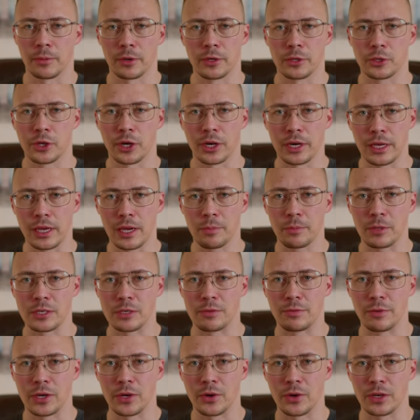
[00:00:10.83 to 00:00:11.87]
I'm going to try to keep this
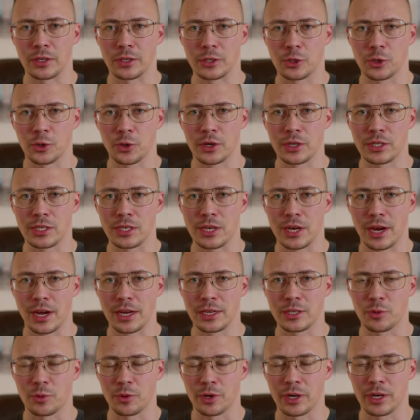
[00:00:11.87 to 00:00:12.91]
video on the short
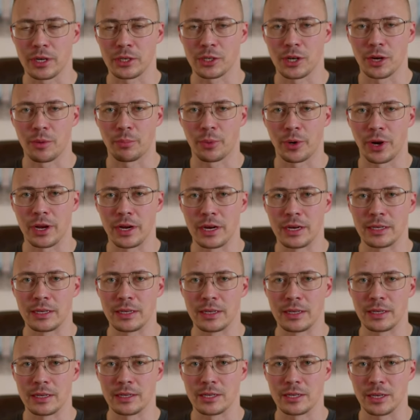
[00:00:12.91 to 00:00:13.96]
side, so we're going to jump right into
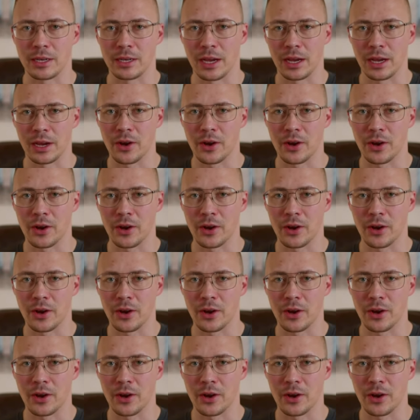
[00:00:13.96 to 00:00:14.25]
this and get